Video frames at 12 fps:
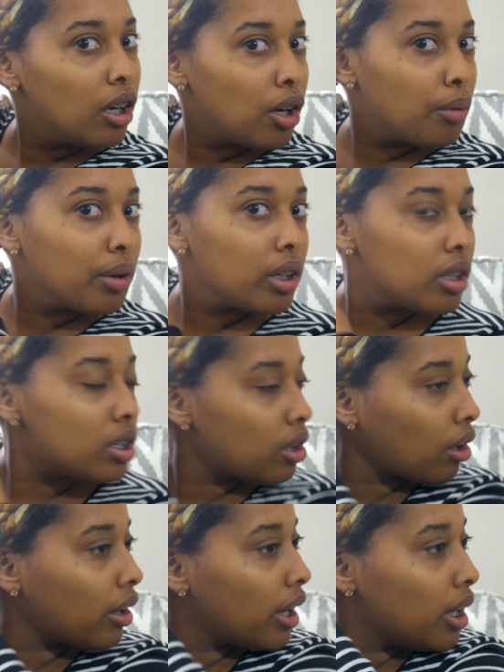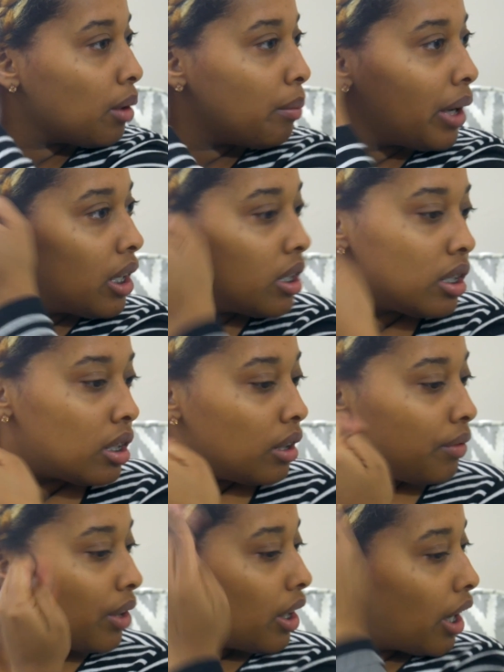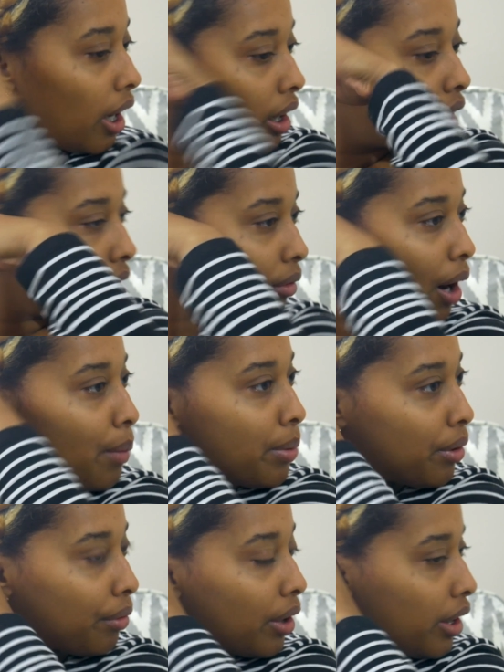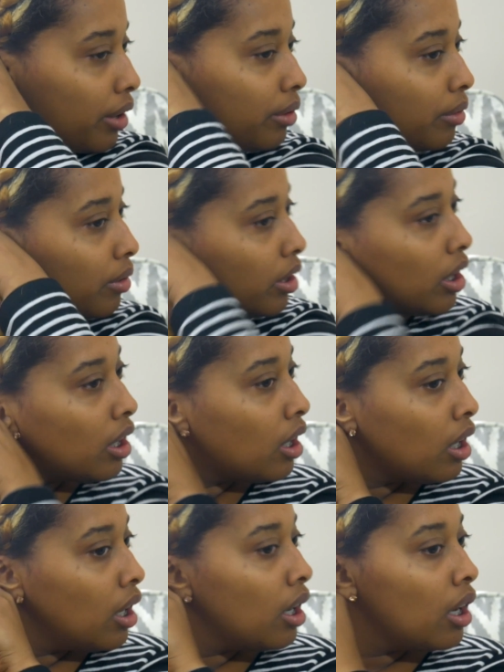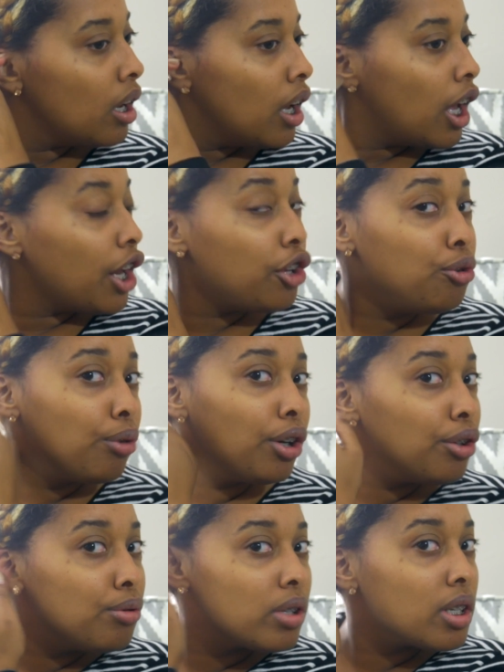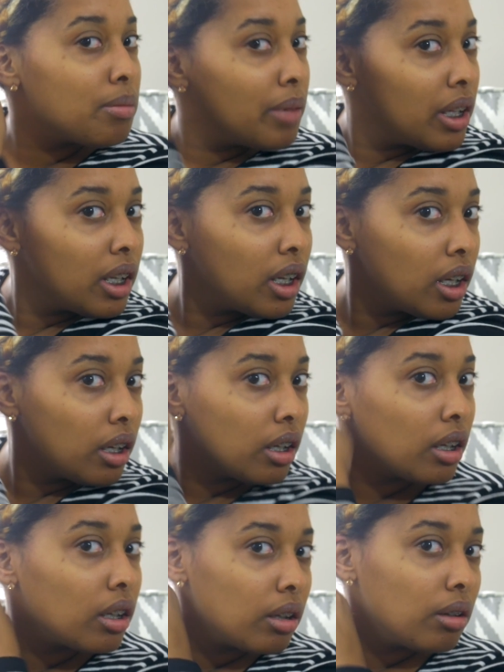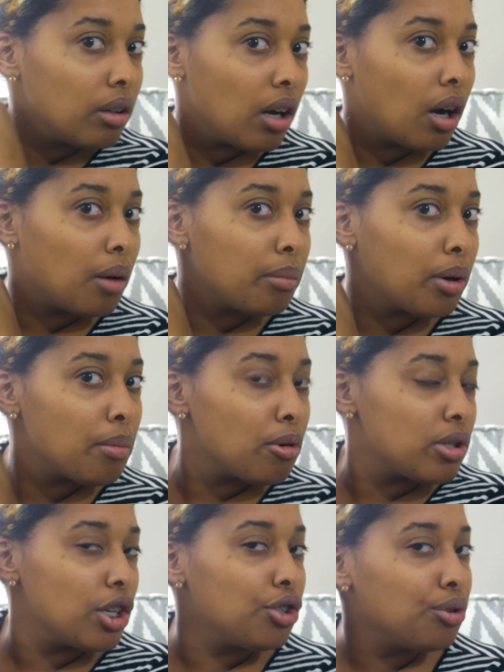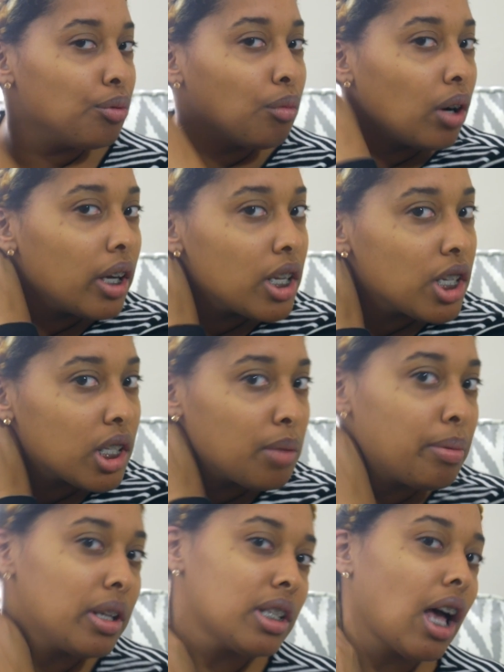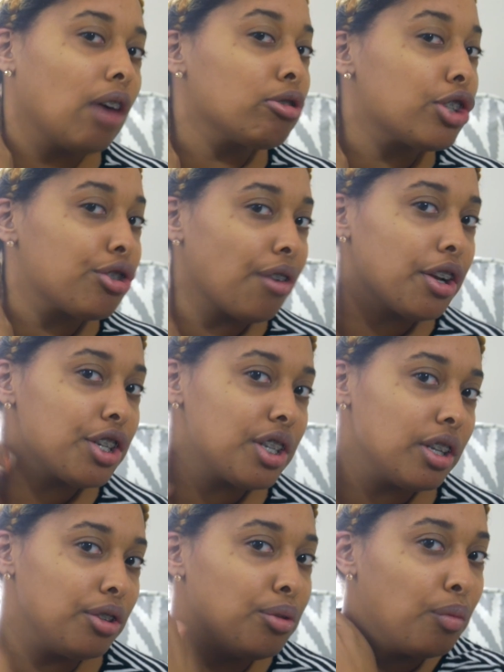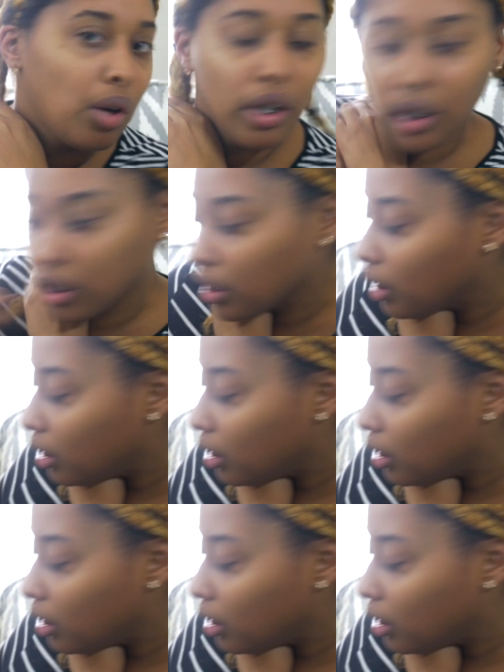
And we're going to start at the base of your neck, wrap it around. And then you can use as many bobos as you want. It just depends how stretched you want it.